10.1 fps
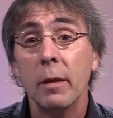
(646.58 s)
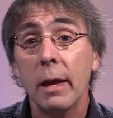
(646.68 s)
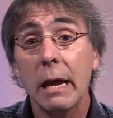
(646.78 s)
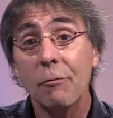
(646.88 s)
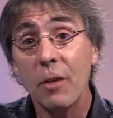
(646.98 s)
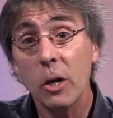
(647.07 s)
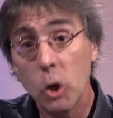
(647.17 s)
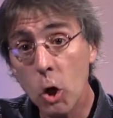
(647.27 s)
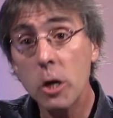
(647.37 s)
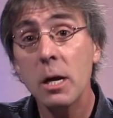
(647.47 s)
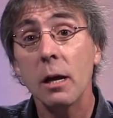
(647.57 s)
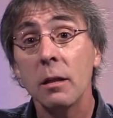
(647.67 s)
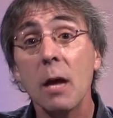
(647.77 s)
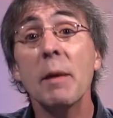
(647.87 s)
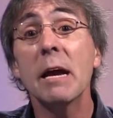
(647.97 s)
If they're good,
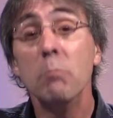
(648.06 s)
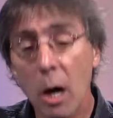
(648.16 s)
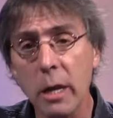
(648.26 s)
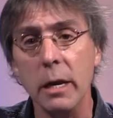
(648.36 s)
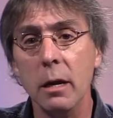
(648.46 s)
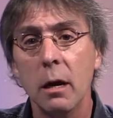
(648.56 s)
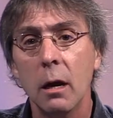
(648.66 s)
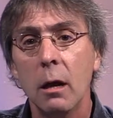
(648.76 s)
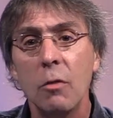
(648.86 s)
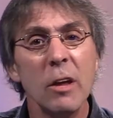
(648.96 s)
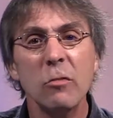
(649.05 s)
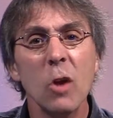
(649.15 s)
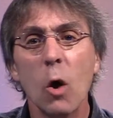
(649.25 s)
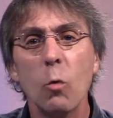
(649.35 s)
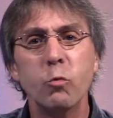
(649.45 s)
they make money. There's
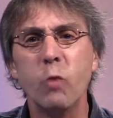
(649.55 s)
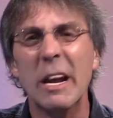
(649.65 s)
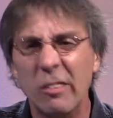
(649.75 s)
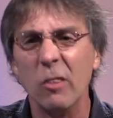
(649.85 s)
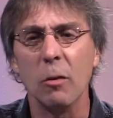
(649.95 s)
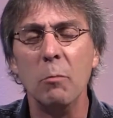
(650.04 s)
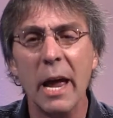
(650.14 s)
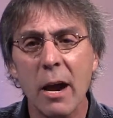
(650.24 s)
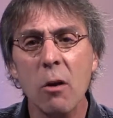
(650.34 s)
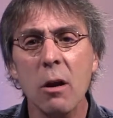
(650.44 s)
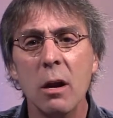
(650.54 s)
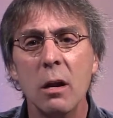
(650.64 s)
no racism there.